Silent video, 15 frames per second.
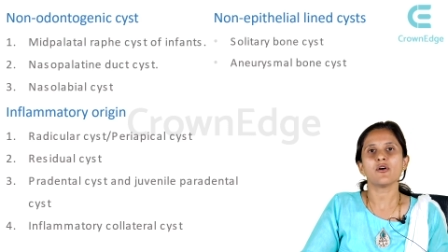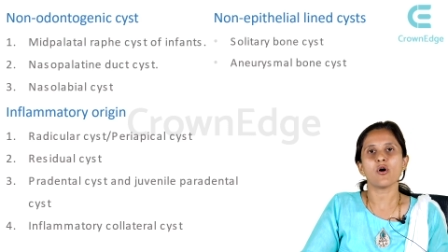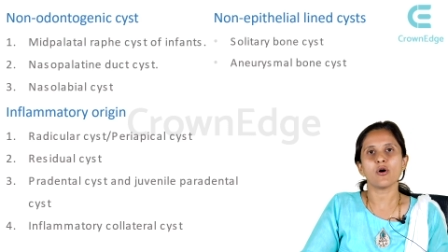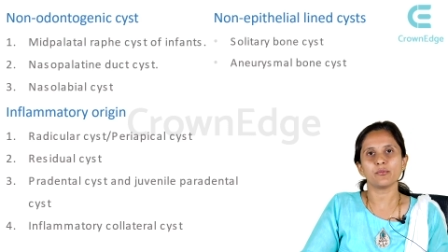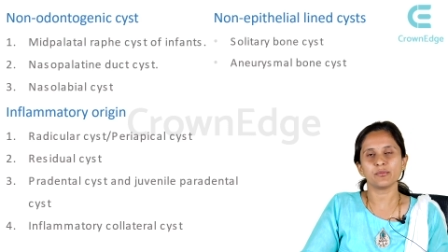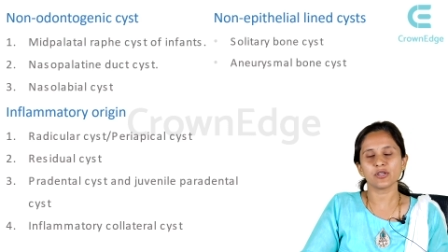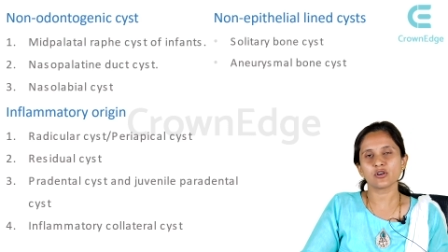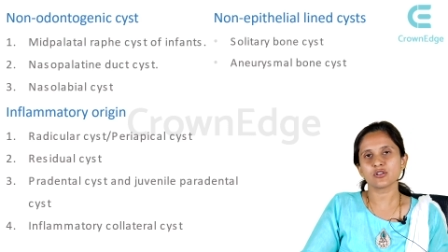
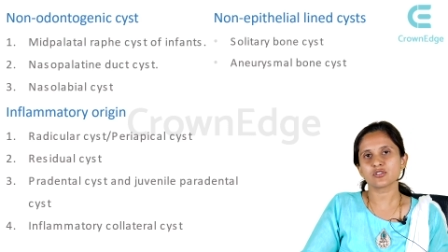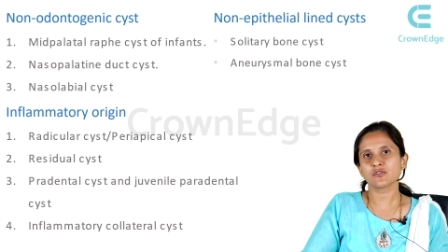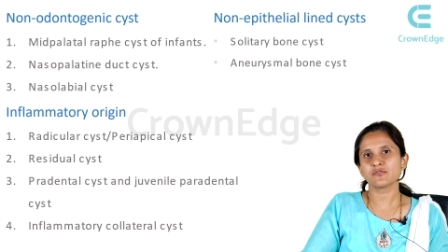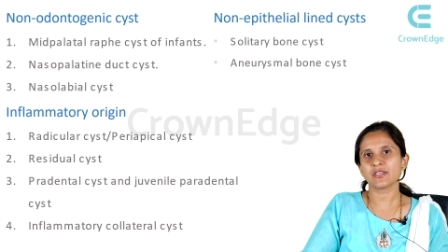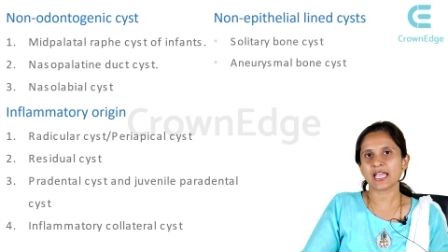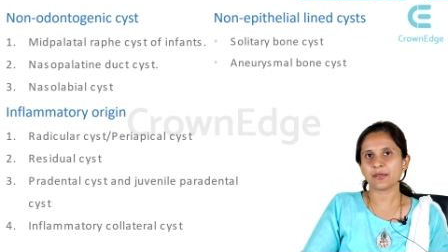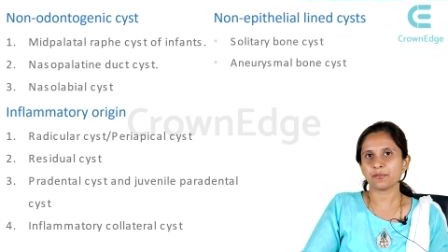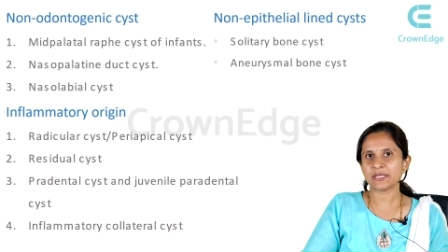or because of
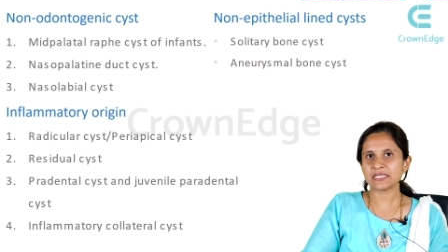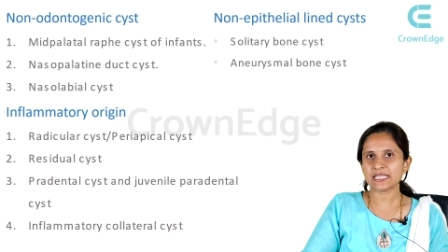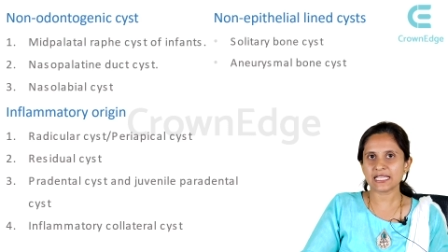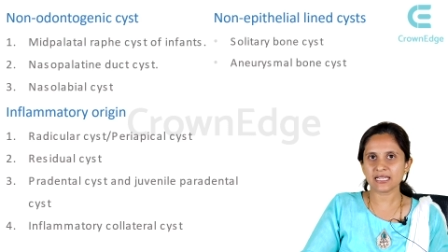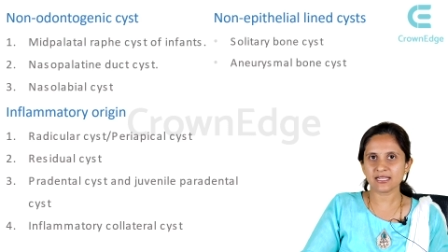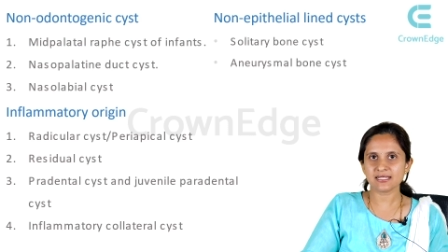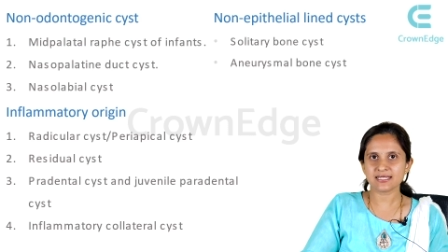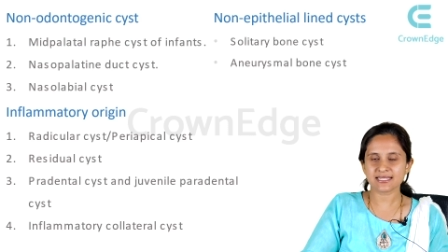the
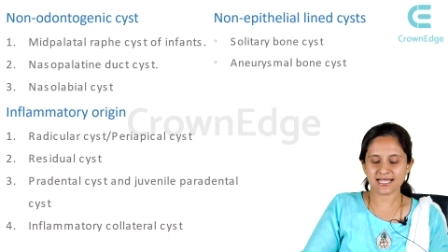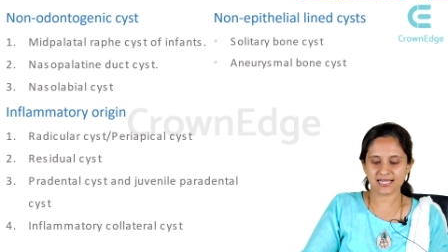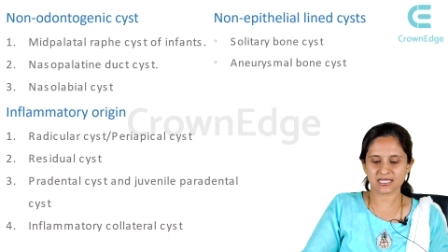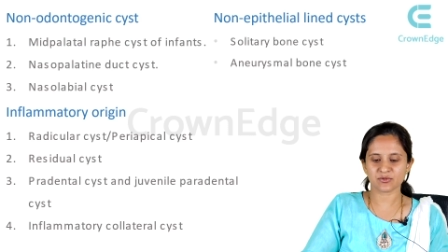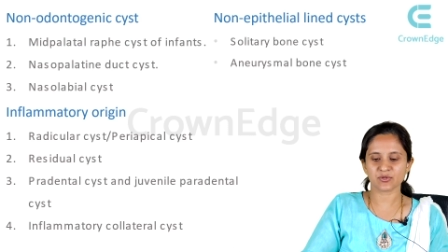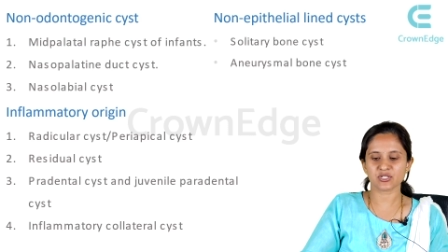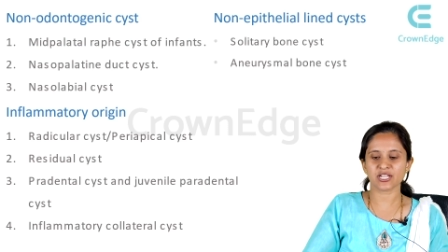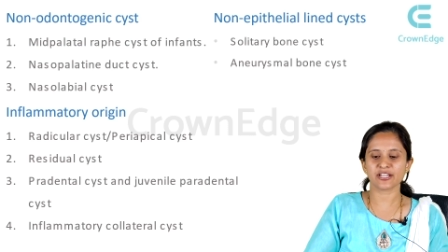epithelial
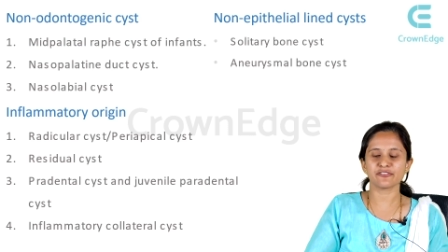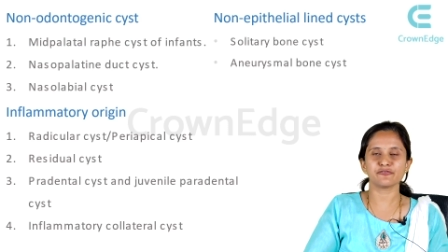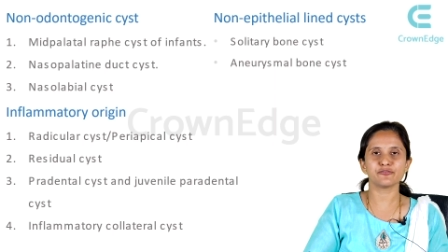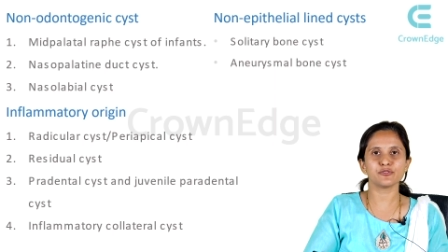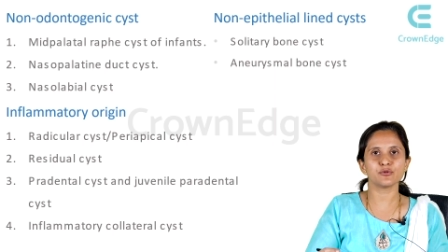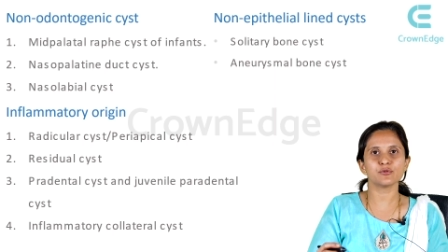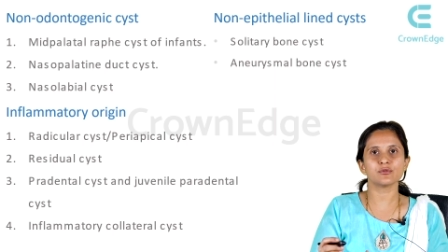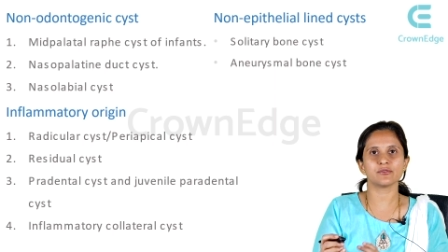cells which get
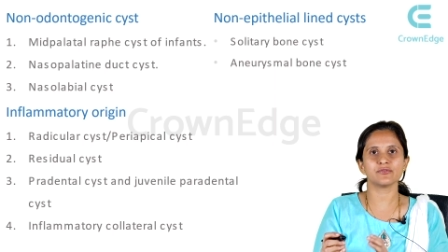few,